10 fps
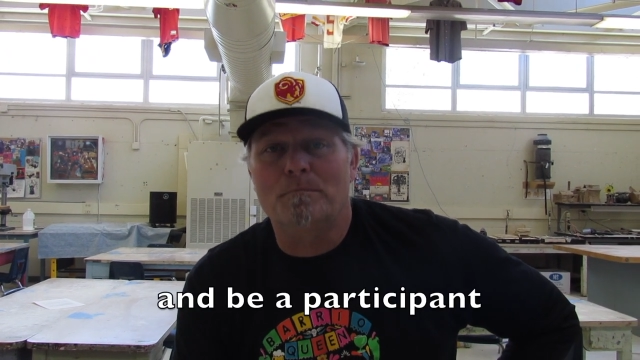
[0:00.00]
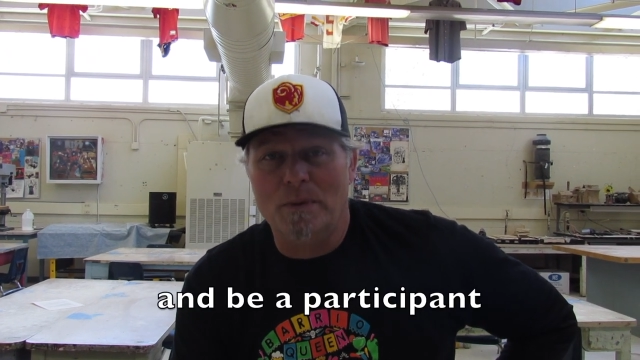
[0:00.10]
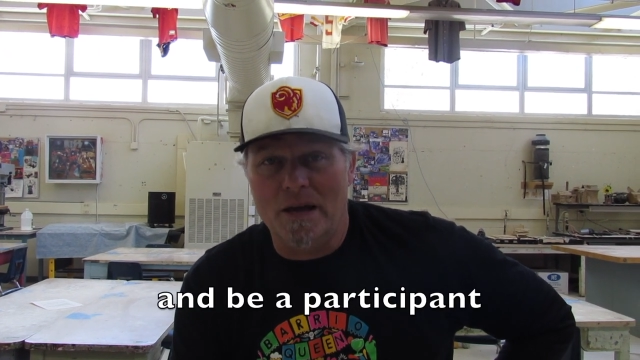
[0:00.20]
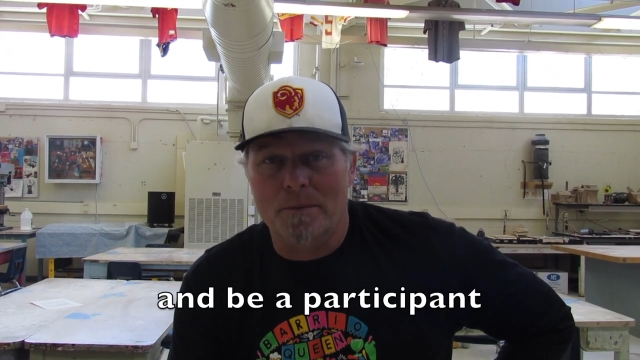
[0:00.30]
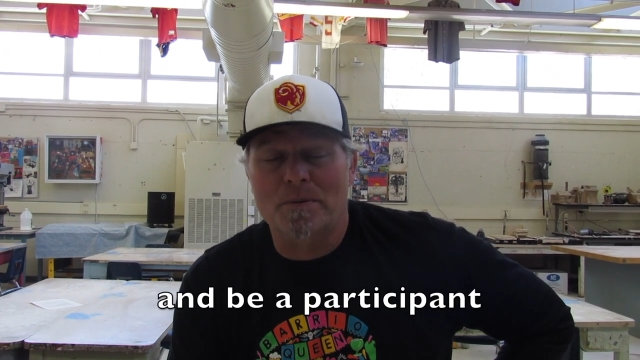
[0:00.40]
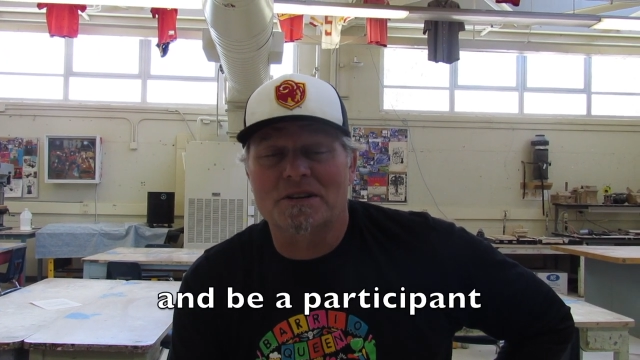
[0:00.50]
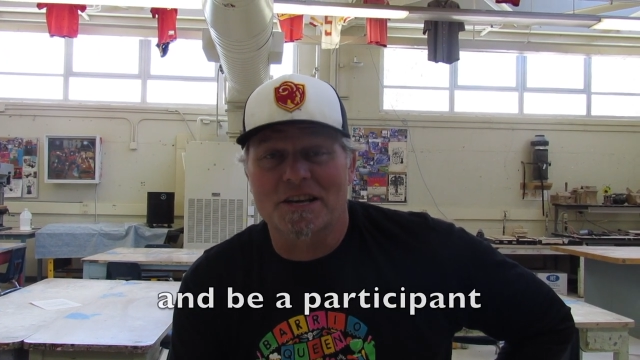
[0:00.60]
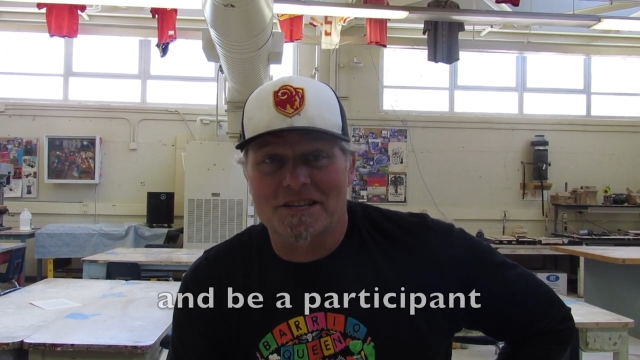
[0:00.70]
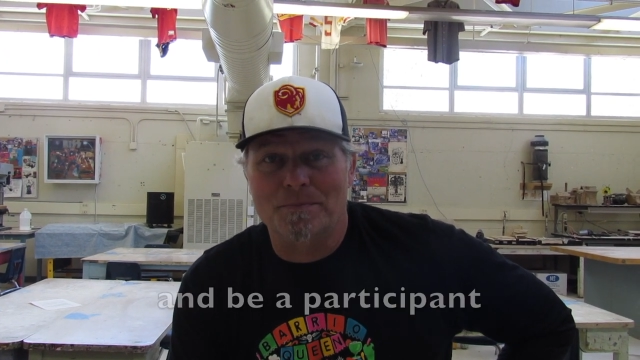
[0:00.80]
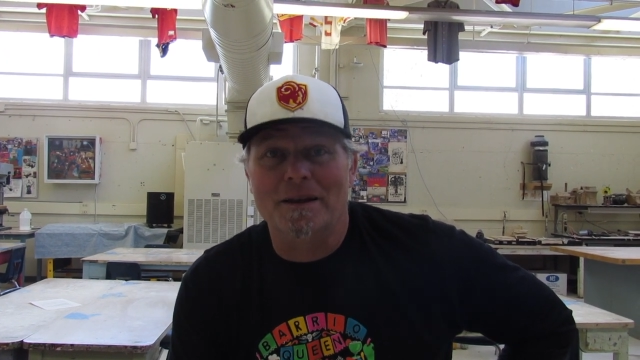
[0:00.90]
be a
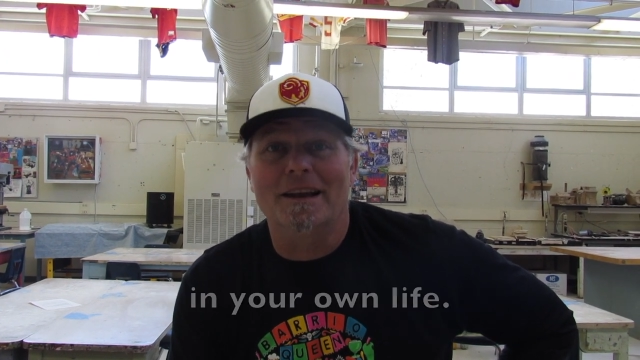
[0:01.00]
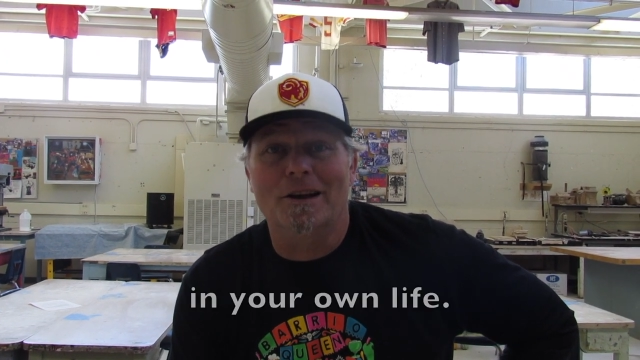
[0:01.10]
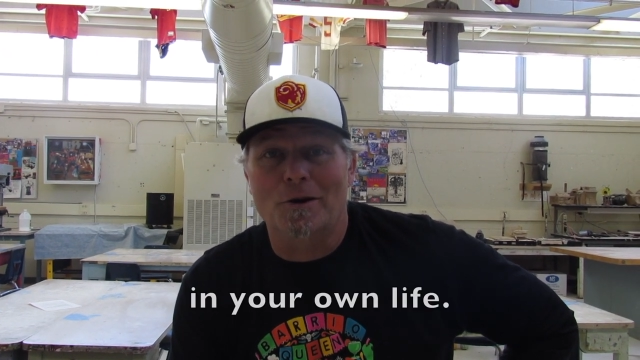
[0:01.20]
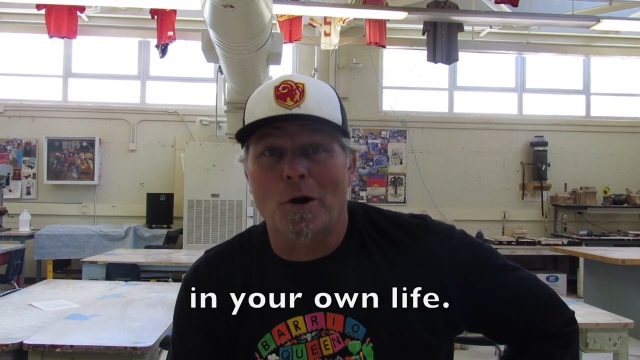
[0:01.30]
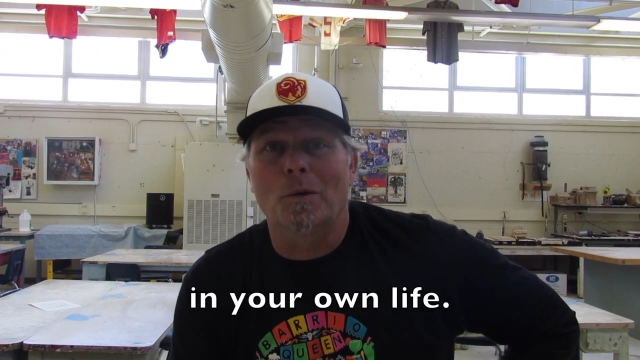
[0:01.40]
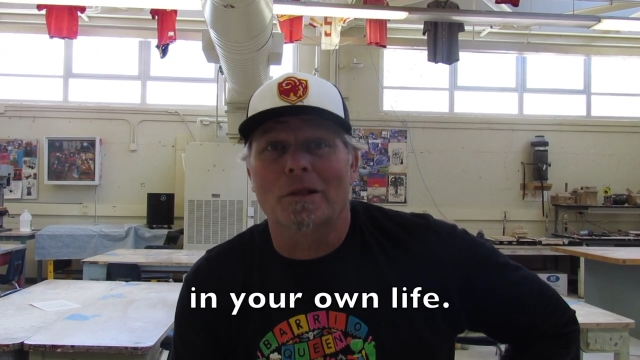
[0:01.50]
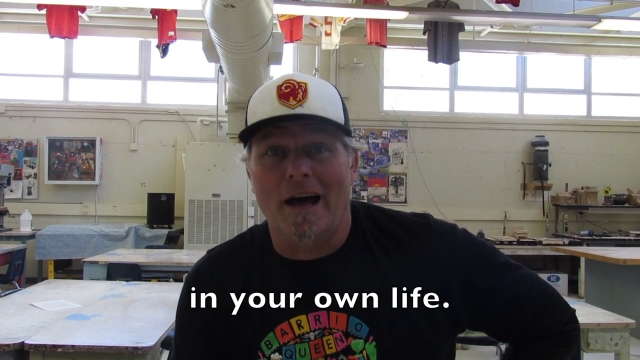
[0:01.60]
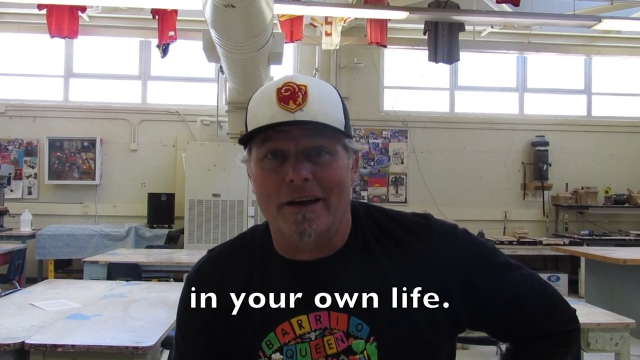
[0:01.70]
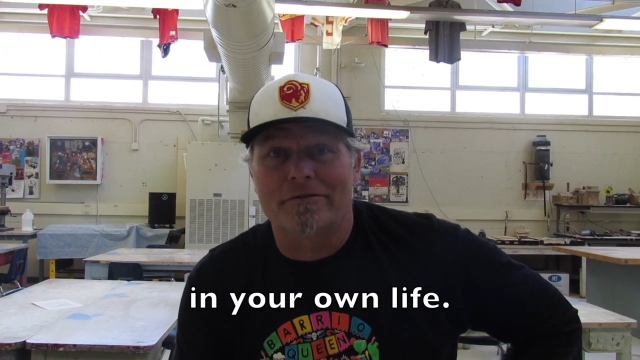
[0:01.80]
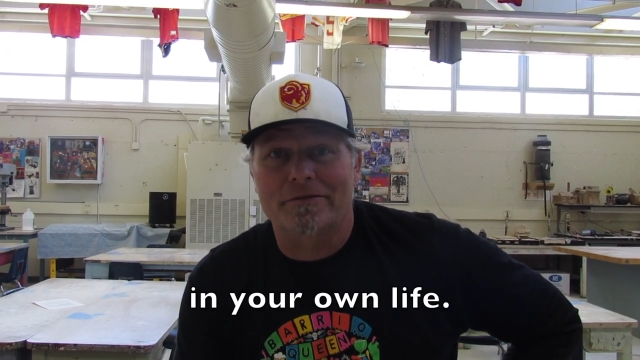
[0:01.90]
participant in your own
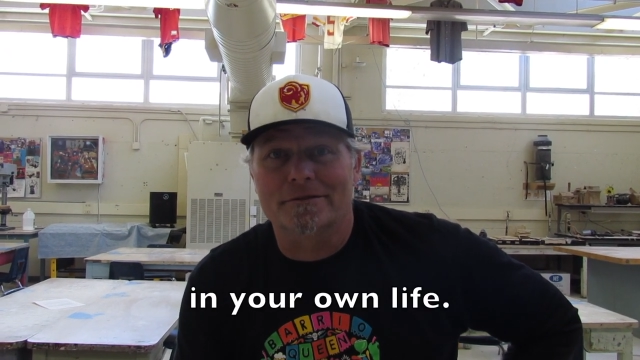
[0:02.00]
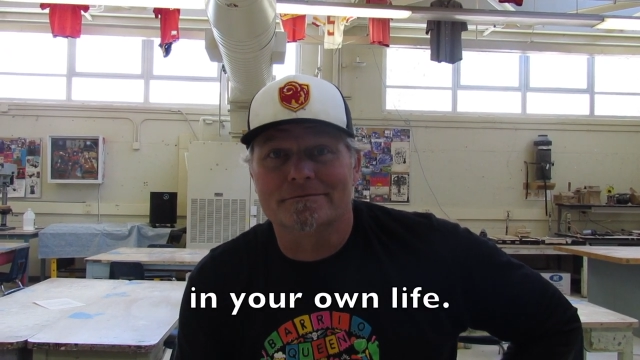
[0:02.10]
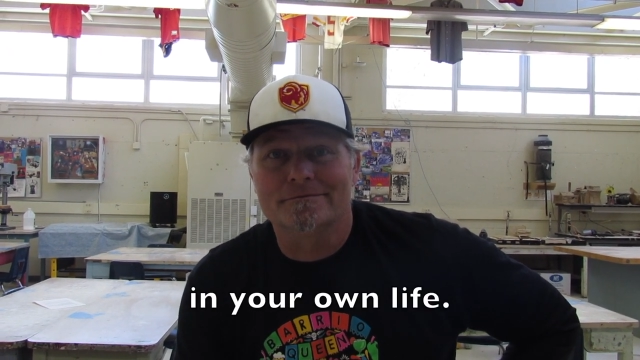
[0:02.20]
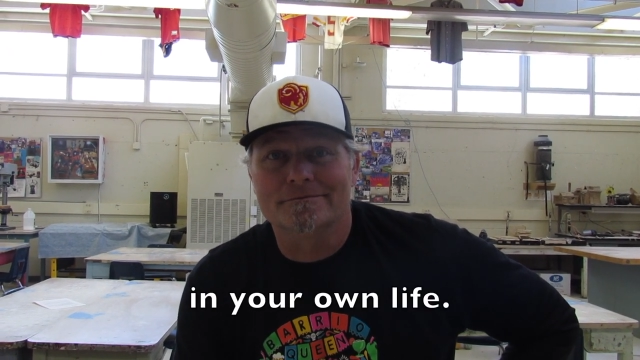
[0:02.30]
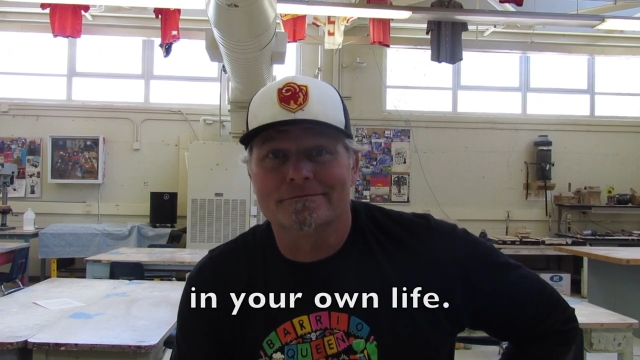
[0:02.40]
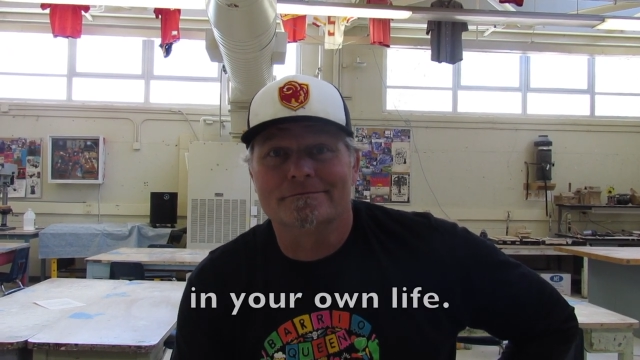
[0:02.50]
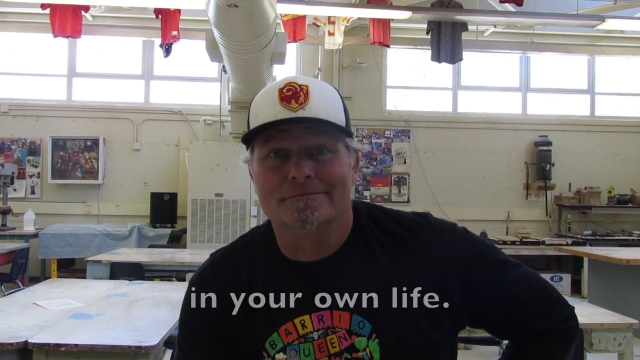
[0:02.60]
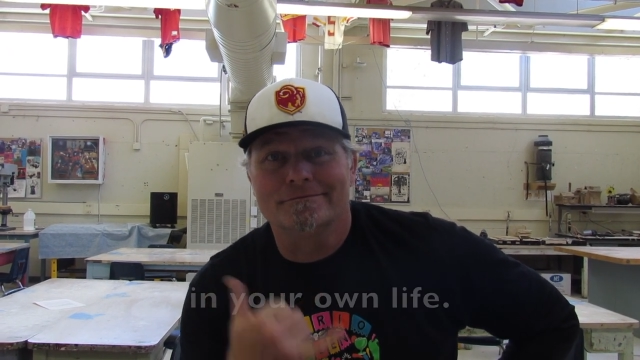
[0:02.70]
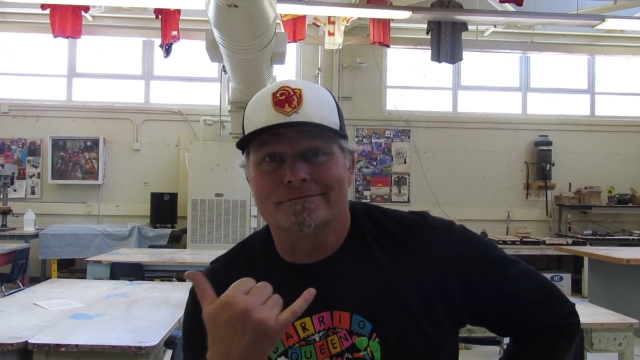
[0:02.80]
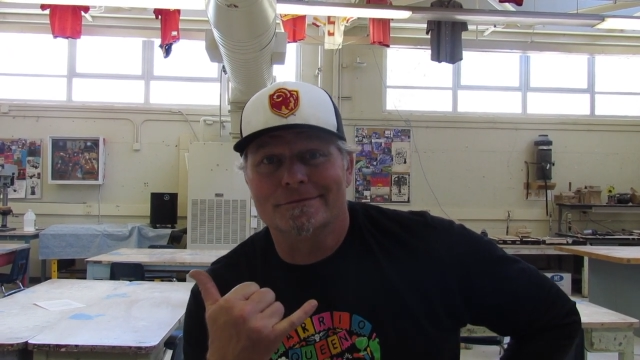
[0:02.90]
life.
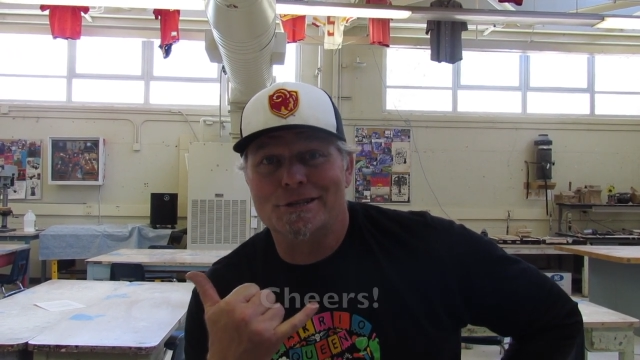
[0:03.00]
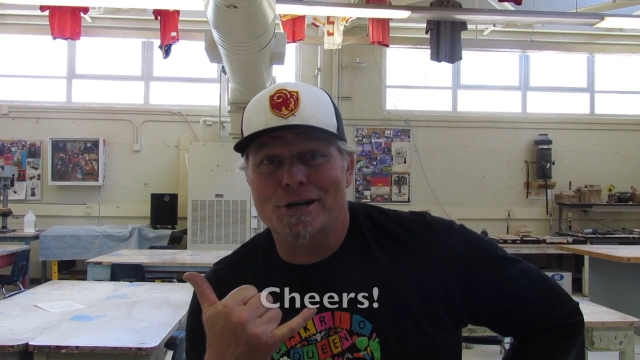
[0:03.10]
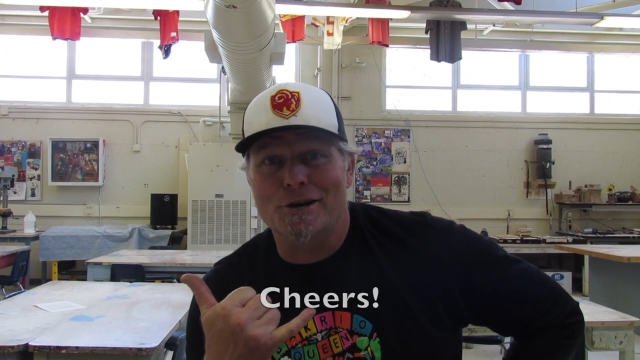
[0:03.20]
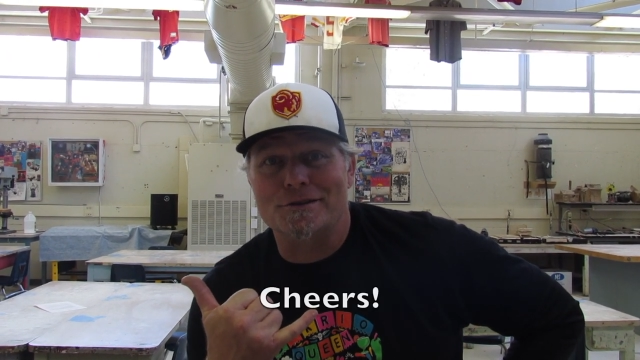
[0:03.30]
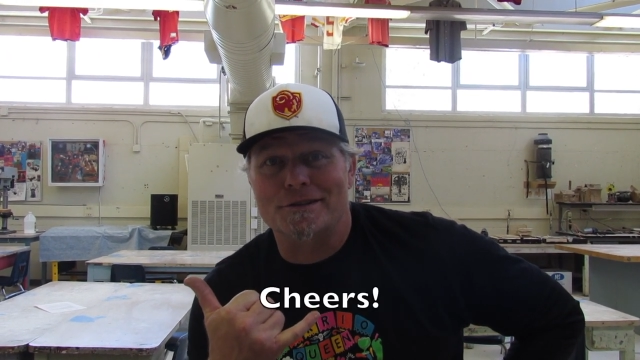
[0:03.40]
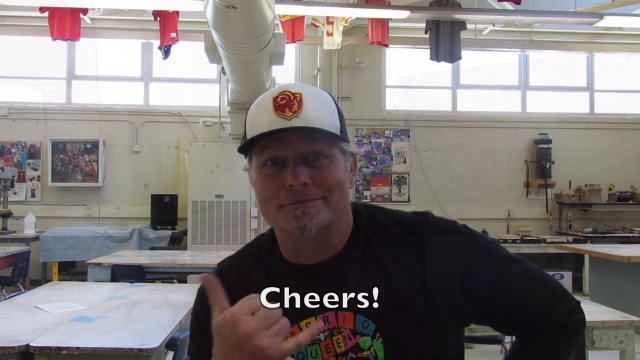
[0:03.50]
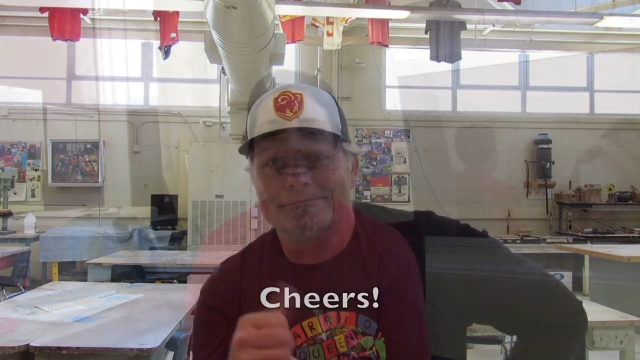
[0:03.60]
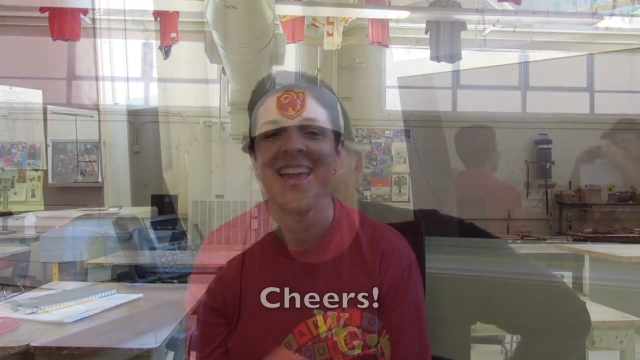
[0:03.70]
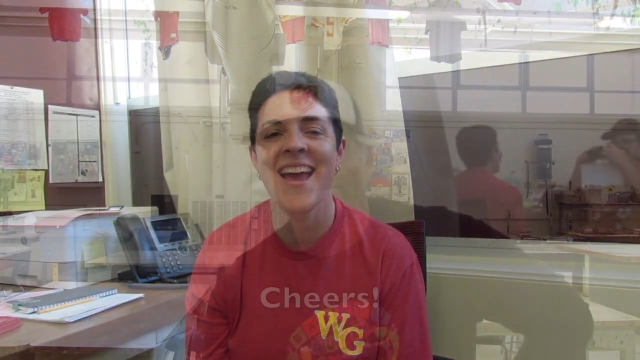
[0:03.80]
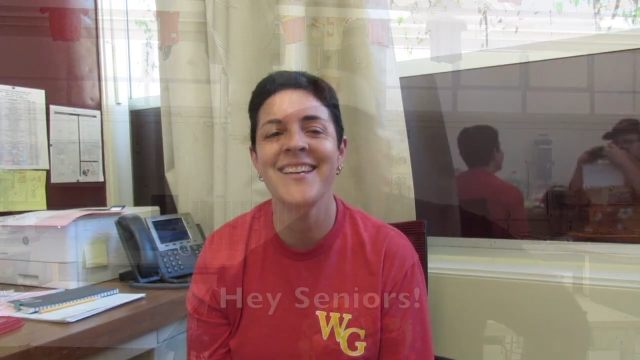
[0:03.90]
Cheers.
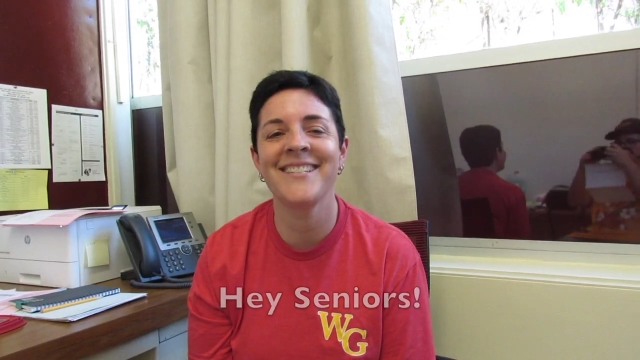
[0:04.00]
Hey,